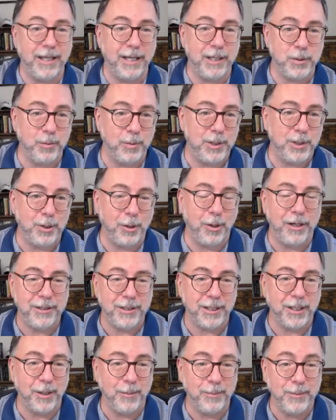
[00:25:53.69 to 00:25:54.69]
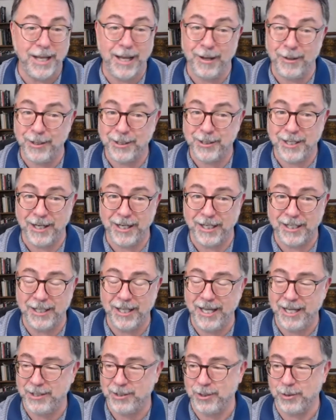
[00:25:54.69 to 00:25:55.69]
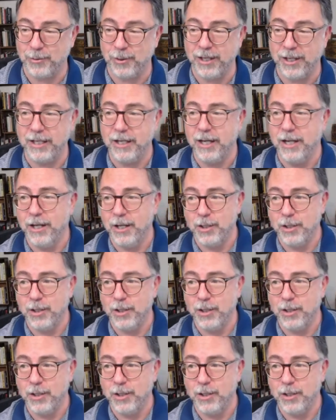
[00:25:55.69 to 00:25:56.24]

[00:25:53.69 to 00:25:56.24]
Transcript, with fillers: That's when we started to come down. It's kind of classic, right?